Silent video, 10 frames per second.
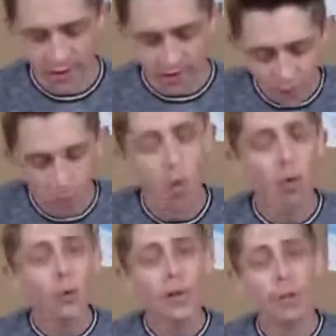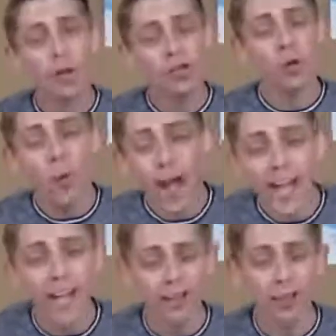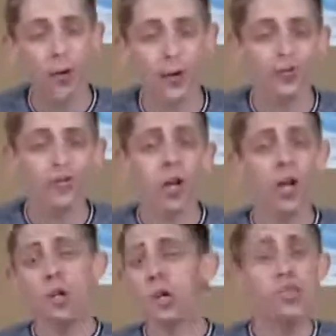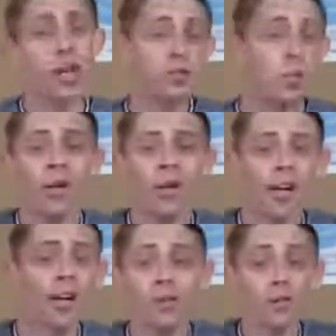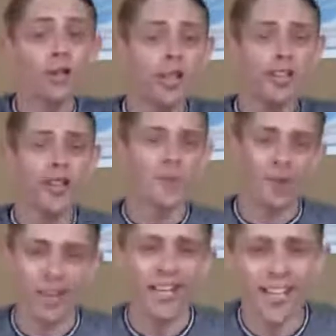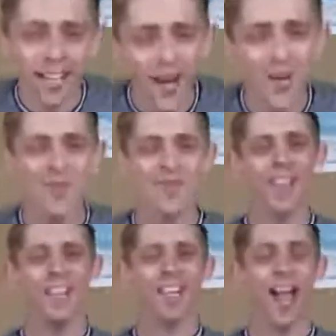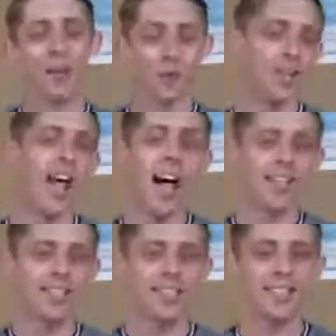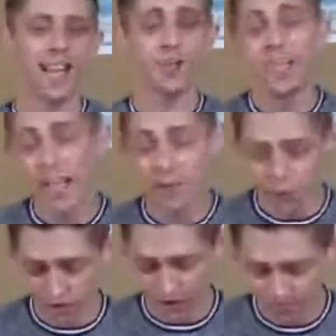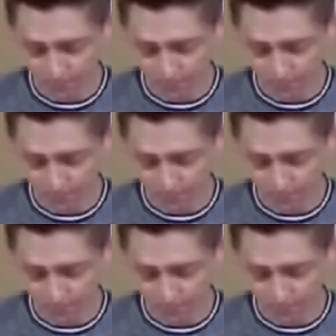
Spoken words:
the more we push away those who just want a country club where they can come and relax and be comforted.